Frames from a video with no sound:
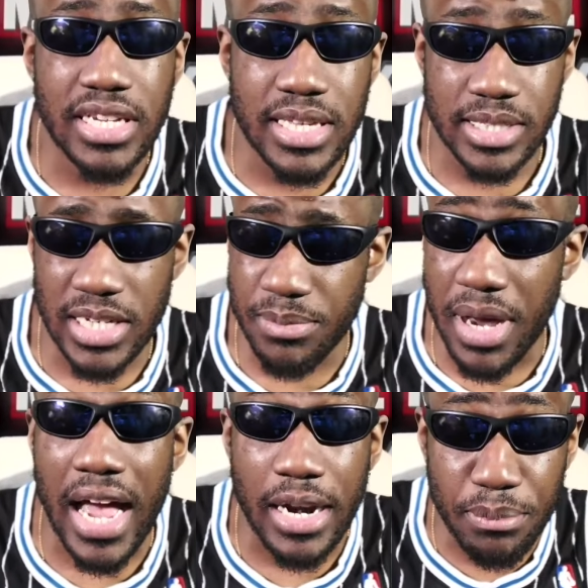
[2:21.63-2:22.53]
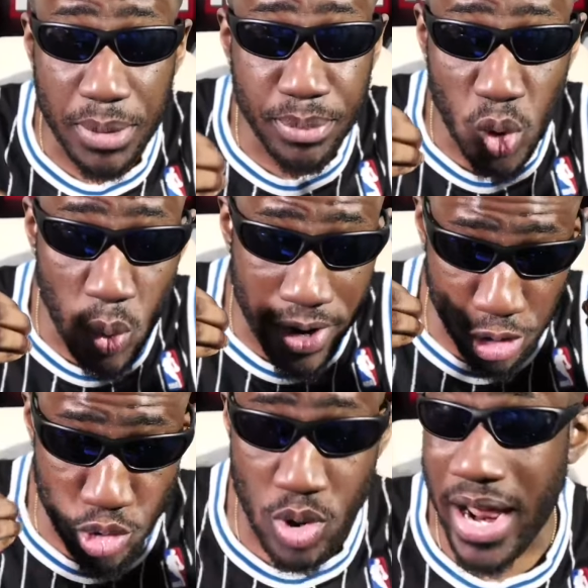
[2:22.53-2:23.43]
in the cinema and people who were
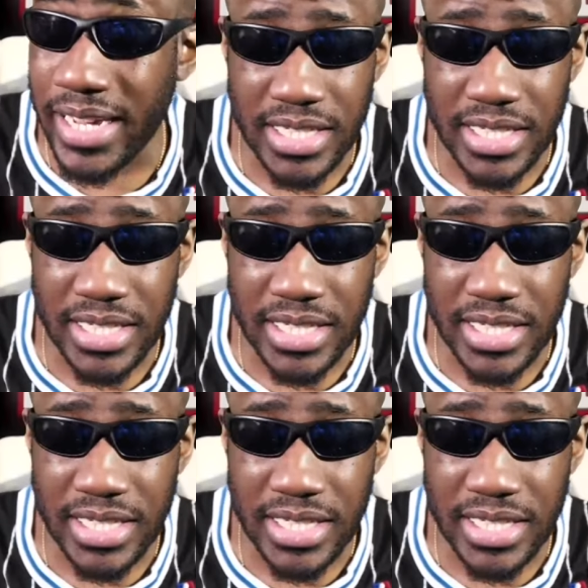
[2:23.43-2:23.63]
crying,